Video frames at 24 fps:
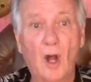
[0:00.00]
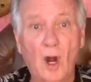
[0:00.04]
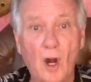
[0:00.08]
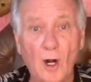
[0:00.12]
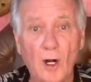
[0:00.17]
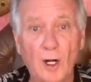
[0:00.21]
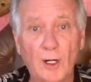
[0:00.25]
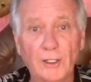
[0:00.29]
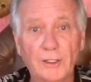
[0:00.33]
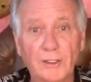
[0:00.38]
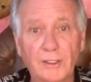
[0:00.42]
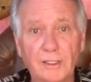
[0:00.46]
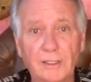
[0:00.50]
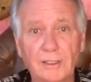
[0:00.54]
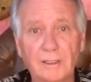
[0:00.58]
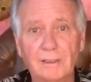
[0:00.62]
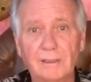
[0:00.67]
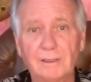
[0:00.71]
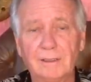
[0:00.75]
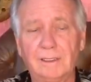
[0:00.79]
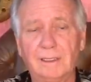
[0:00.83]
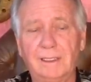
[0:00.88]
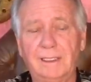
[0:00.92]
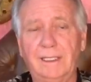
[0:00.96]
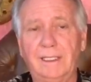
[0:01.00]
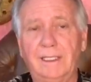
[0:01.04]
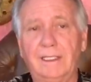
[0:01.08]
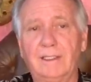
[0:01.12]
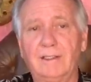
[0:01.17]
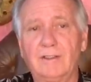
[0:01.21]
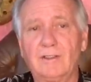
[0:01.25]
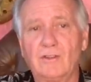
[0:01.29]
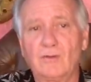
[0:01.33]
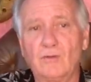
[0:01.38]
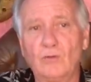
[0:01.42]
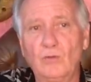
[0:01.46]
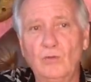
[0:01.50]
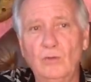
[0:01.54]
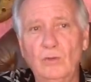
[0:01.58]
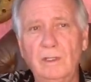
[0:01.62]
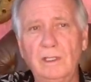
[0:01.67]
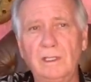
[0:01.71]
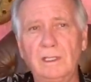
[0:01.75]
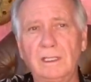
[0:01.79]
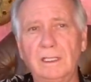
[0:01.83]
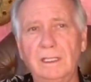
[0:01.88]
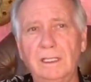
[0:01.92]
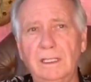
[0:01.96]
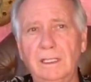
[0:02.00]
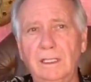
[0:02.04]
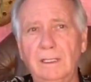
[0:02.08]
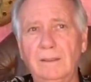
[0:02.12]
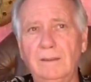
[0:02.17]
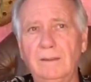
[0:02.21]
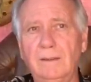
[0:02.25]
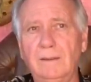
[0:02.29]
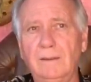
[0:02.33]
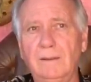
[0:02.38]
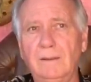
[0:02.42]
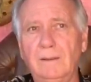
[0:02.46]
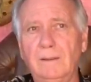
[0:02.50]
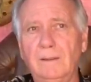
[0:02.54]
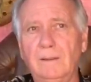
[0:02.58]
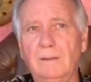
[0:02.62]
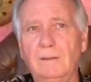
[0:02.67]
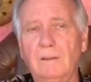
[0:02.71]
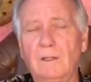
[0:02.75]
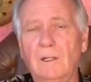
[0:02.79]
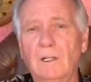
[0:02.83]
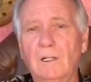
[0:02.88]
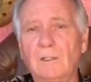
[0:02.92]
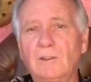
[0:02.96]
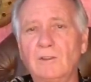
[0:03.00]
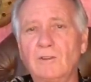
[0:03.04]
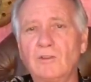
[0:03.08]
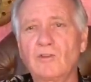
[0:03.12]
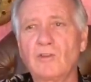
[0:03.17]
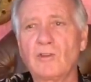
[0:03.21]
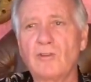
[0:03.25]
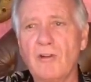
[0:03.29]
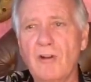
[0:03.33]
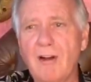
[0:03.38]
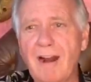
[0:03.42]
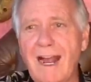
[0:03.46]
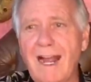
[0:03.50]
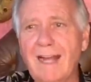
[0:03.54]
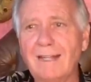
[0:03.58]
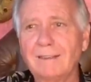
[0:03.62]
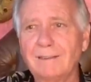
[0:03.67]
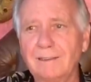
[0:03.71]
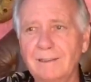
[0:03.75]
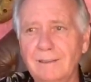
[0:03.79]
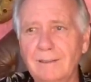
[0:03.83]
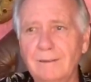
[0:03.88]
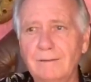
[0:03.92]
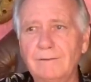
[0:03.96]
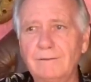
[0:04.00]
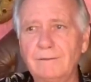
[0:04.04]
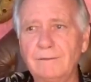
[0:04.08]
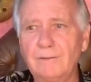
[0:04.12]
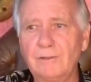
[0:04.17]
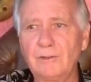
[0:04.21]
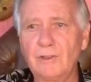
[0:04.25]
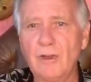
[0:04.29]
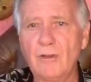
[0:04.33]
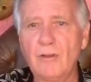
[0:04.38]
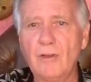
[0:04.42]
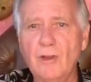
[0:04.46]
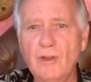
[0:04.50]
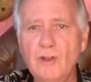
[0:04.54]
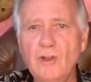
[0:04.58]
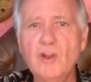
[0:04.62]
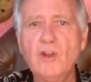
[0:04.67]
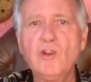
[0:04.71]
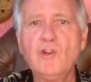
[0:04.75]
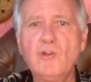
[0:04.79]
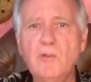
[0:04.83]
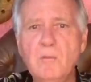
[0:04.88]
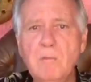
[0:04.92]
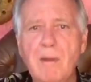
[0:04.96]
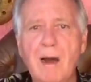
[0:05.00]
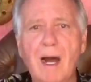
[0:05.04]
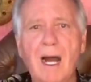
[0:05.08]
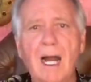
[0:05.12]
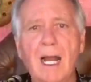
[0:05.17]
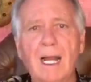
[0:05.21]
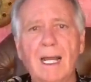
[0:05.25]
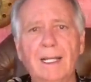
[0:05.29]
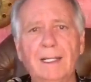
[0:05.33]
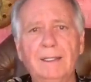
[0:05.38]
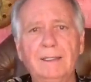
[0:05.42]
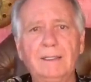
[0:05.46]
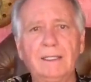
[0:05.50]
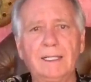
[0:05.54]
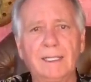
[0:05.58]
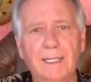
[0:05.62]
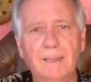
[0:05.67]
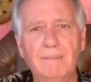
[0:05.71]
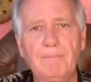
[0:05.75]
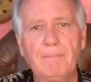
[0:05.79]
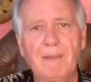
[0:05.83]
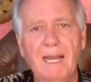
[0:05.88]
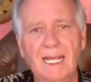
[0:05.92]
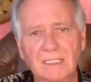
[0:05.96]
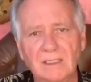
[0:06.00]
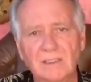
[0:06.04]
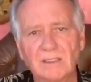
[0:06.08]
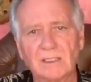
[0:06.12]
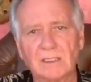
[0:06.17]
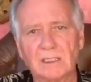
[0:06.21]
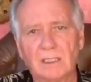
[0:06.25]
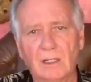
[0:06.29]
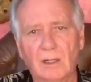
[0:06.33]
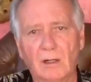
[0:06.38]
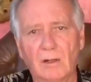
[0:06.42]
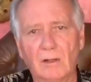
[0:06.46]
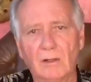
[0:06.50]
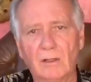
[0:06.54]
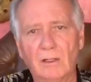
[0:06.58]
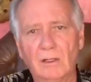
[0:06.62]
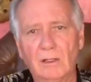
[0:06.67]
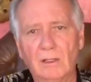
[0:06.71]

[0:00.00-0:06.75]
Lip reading: art is really attractive to the new mind in Mexico.